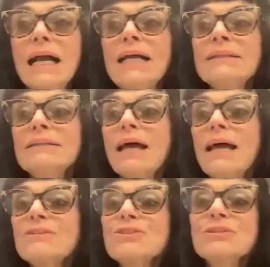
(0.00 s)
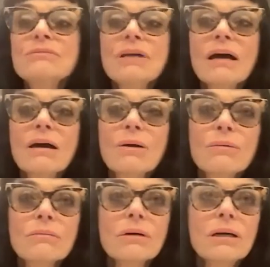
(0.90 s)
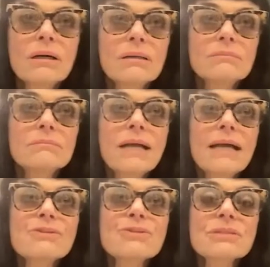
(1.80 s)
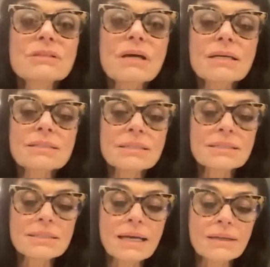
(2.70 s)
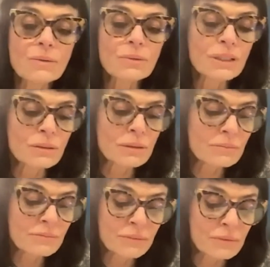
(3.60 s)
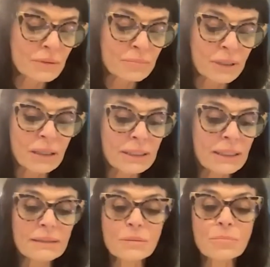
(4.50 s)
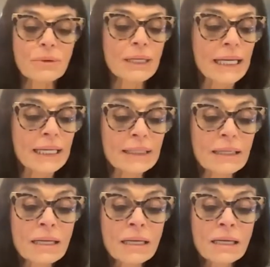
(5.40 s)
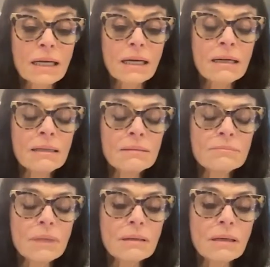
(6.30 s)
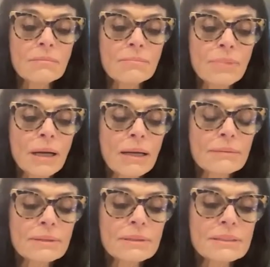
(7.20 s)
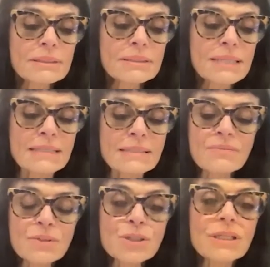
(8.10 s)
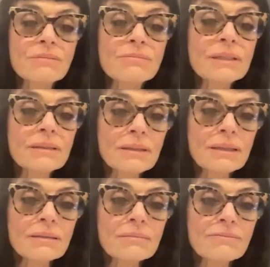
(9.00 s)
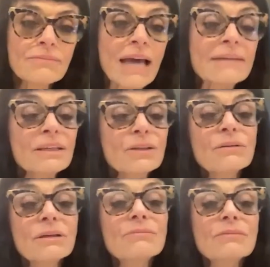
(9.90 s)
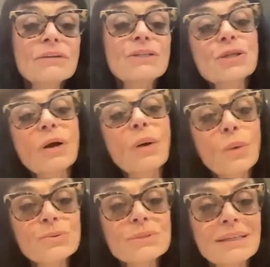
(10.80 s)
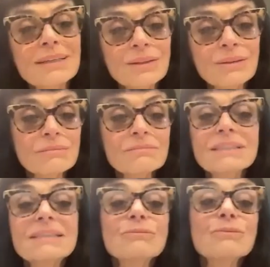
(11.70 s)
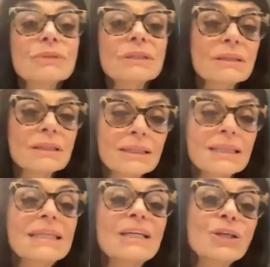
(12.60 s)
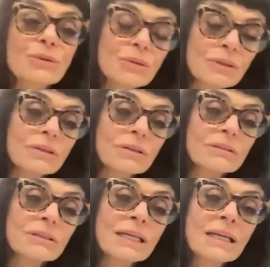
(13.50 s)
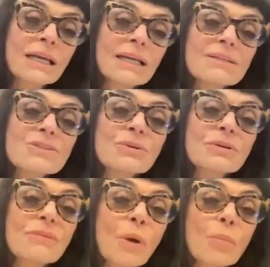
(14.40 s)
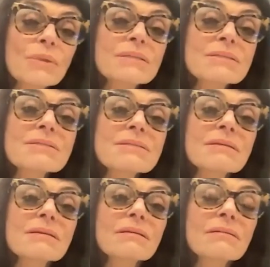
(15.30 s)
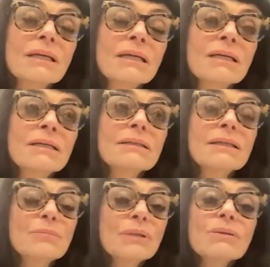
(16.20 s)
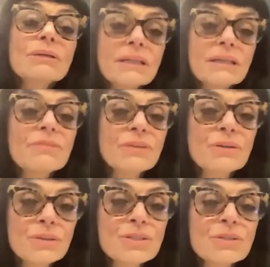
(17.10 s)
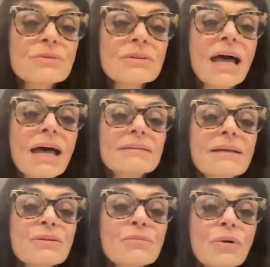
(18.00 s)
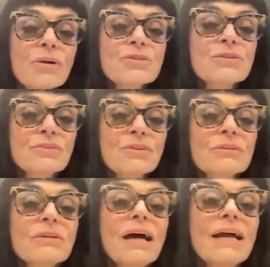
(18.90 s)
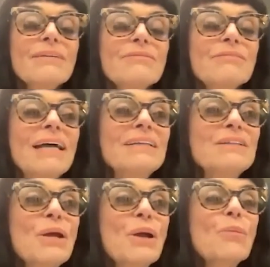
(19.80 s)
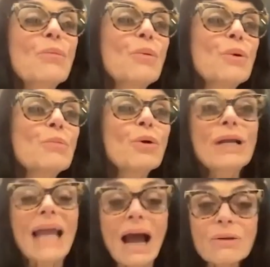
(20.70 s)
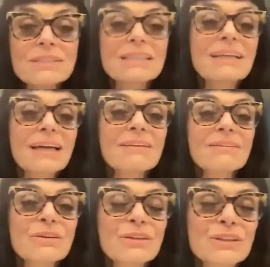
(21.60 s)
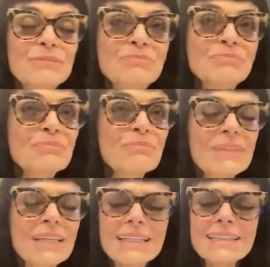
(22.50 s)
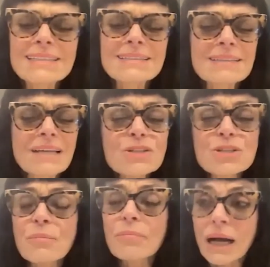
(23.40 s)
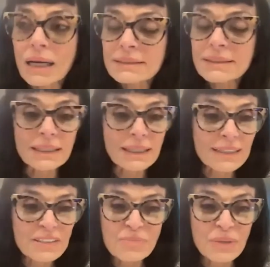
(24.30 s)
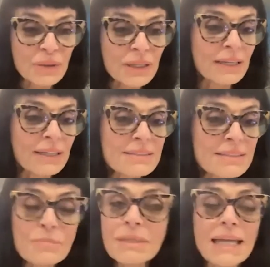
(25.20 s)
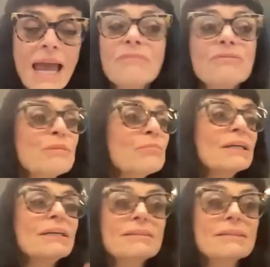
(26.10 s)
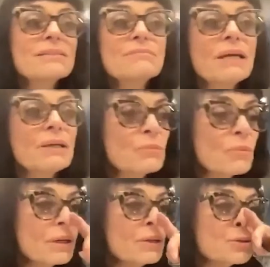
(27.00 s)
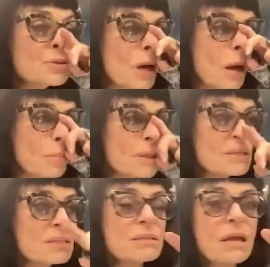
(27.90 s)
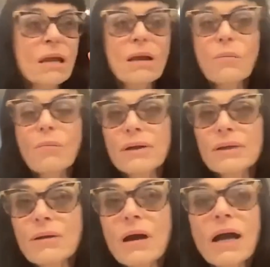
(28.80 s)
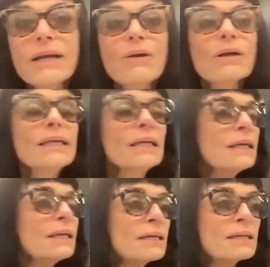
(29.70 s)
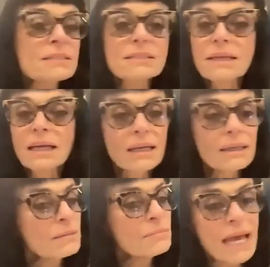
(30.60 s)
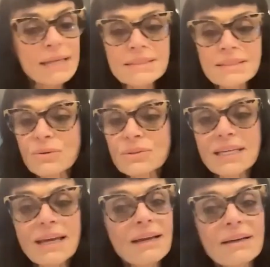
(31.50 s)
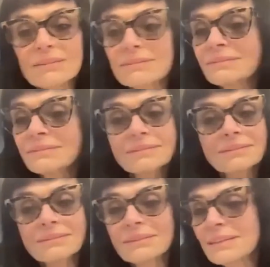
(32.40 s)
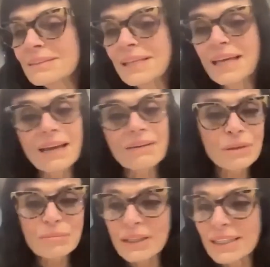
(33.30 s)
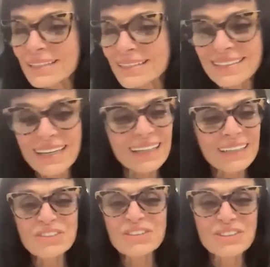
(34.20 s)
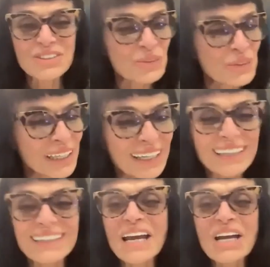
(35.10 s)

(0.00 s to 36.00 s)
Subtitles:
And as you know, exercise is not only good for the body and the brain, but the sense of achievement and the fact that you can reach goals that you didn't really think you could. And it sort of opens the the ability for you to do that in other parts of your life. And when we work out together, it's such a bonding experience. I mean, everybody, it doesn't matter what your job is, what your hierarchy is, the mats go down, everybody's like doing it,